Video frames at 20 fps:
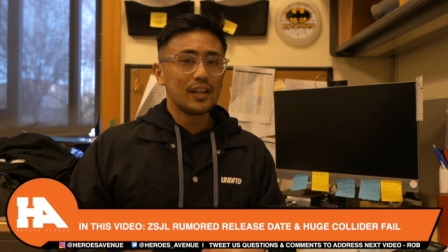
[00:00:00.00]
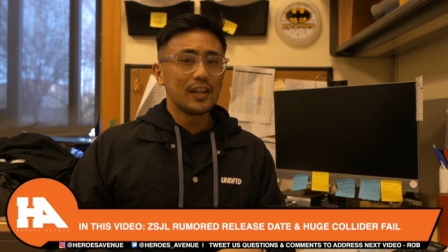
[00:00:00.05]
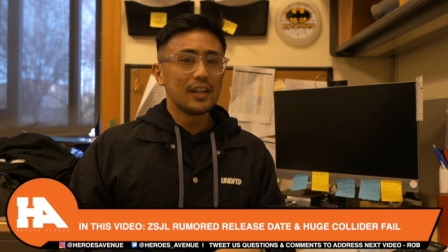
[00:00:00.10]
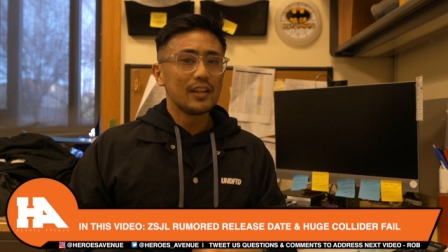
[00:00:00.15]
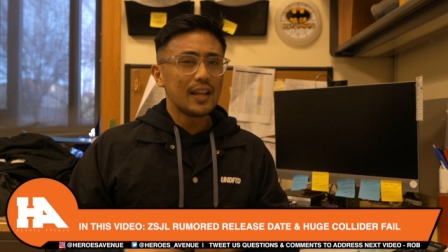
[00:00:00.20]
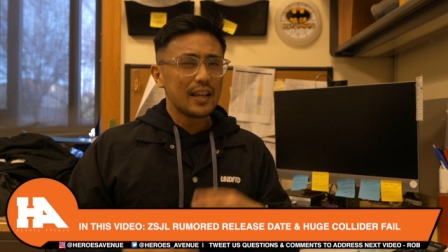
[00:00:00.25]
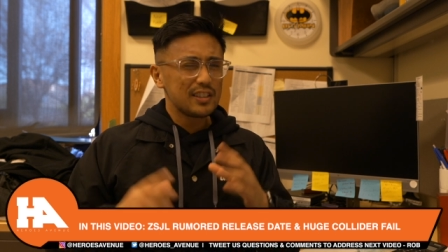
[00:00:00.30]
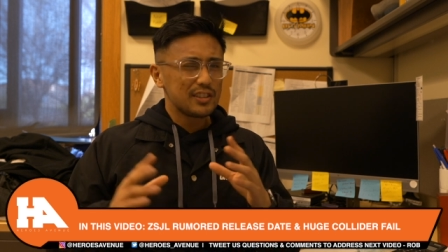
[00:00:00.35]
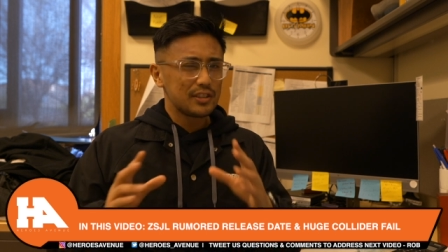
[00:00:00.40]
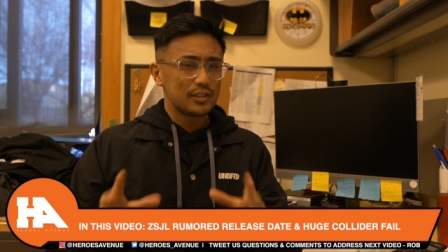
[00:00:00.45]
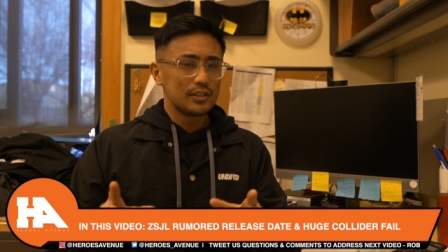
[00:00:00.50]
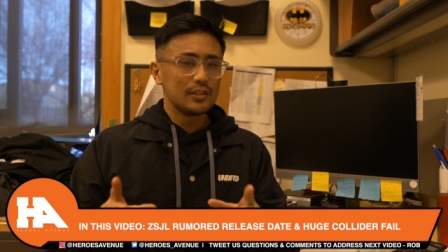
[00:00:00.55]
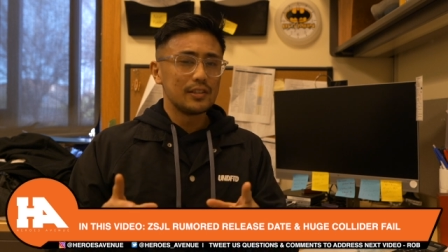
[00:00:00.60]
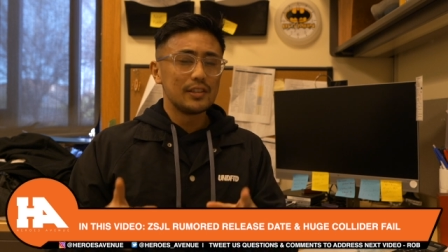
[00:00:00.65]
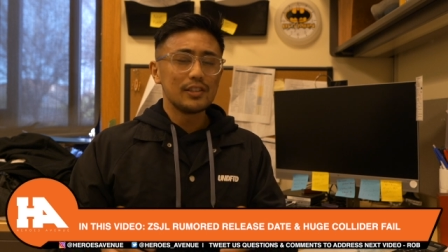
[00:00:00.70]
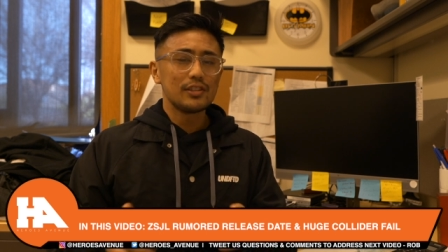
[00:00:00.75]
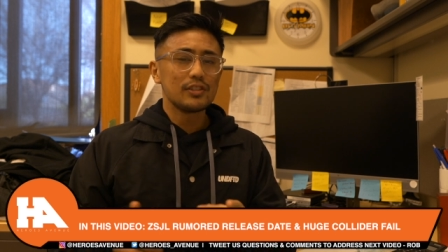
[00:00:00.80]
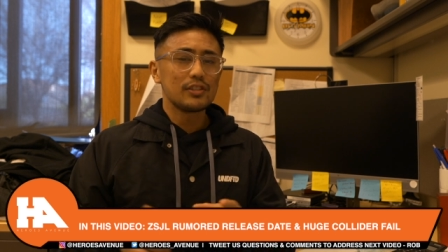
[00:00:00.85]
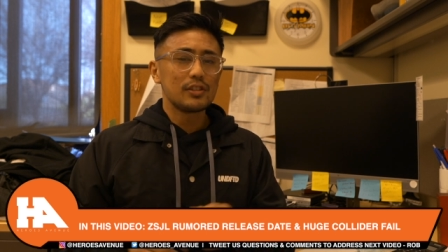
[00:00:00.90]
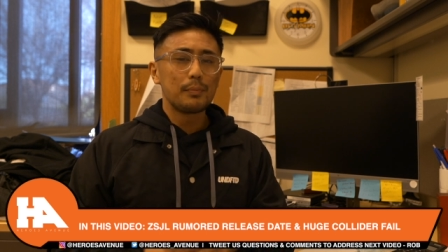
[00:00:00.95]
And that's
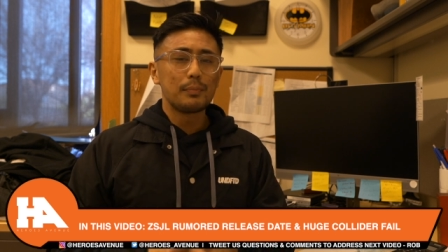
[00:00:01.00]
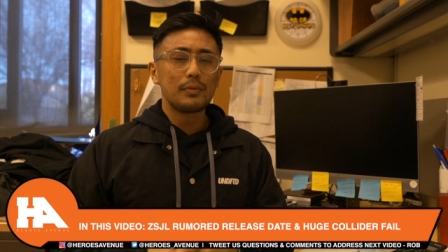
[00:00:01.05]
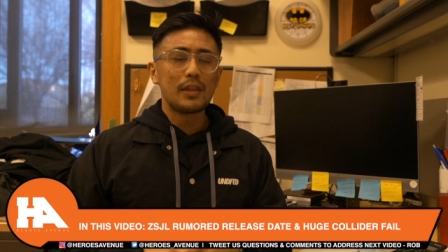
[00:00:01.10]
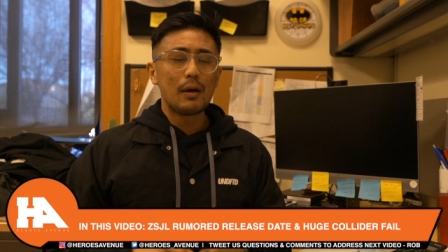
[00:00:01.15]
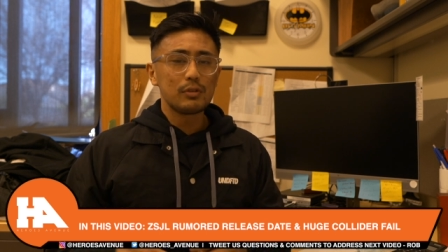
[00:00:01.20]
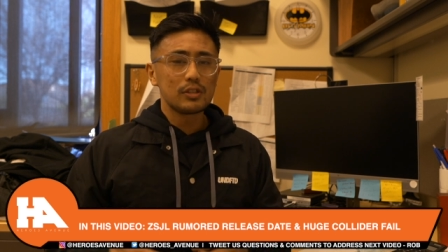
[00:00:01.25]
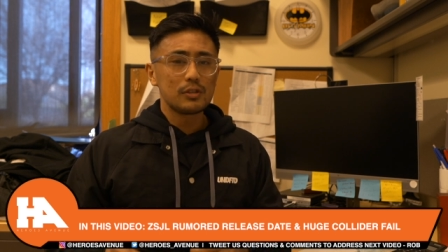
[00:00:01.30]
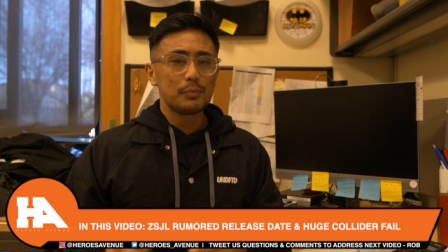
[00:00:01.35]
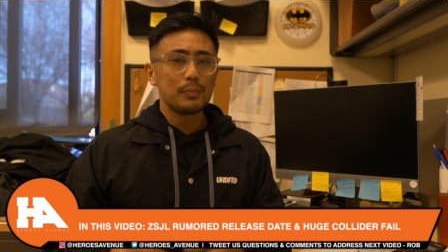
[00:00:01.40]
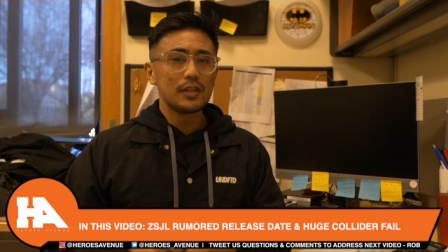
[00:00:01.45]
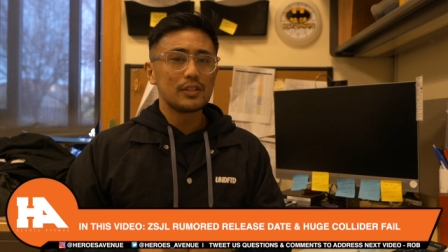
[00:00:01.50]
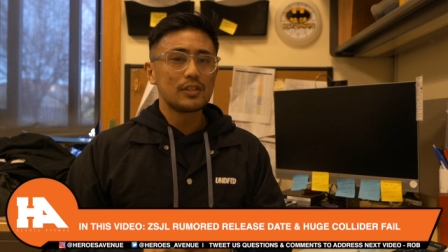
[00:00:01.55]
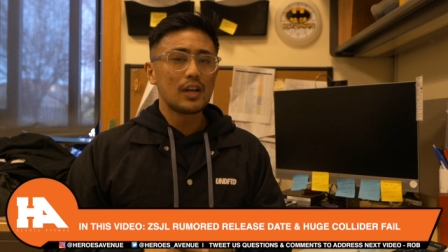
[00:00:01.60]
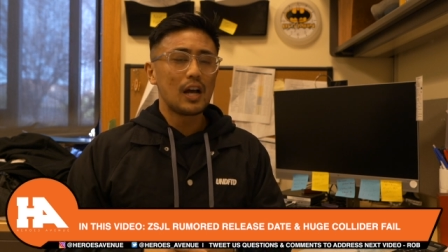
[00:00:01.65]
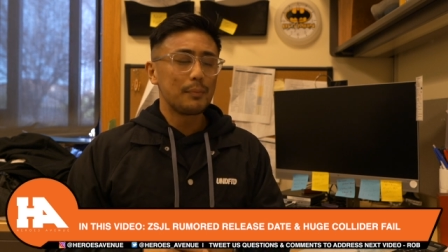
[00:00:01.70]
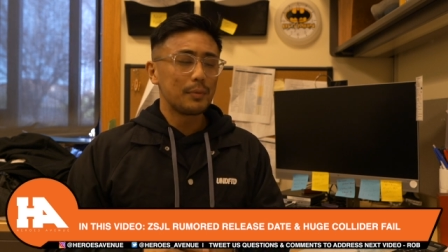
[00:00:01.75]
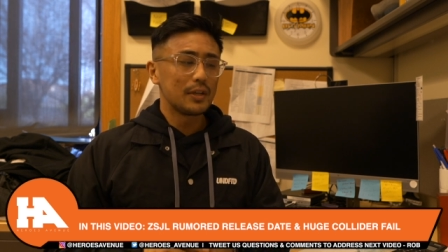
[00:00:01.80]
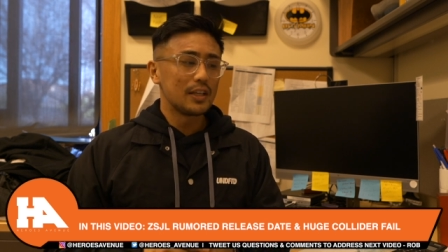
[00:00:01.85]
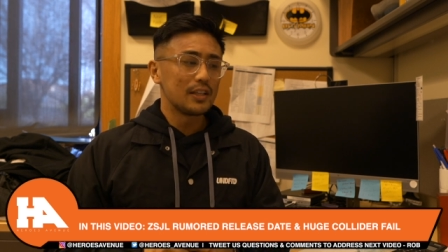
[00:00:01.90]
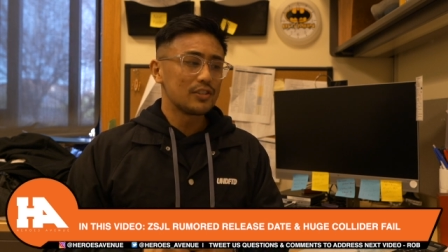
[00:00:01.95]
this is a that was a big
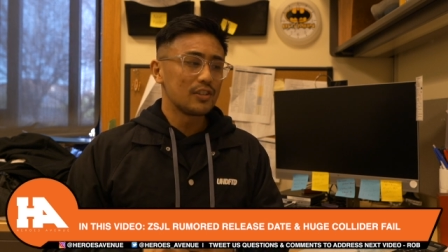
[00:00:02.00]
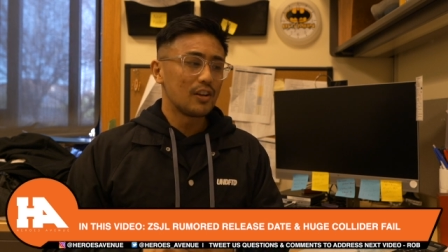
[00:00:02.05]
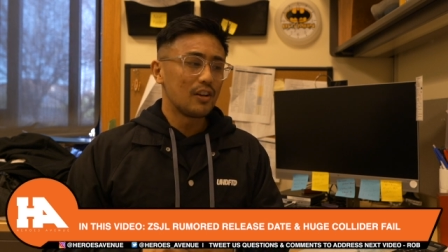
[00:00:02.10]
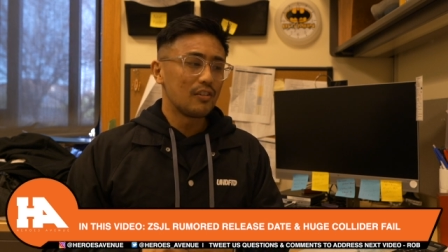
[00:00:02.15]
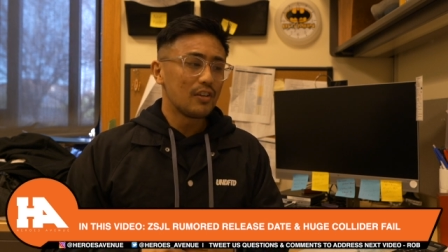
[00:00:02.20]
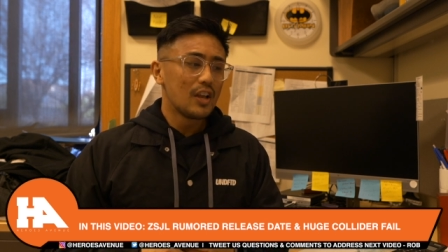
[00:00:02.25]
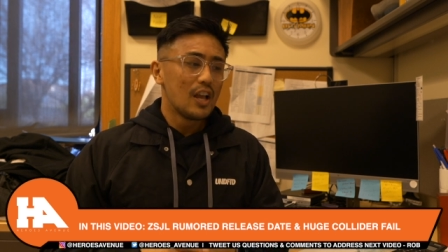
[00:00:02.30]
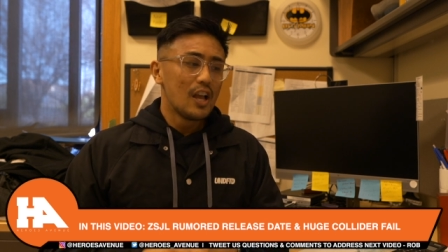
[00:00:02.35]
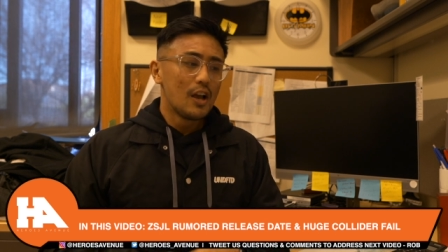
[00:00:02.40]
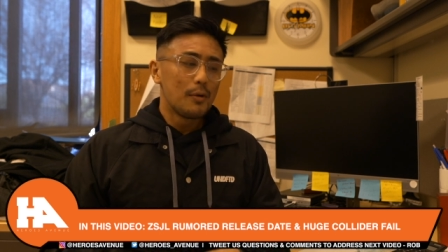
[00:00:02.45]
topic itself.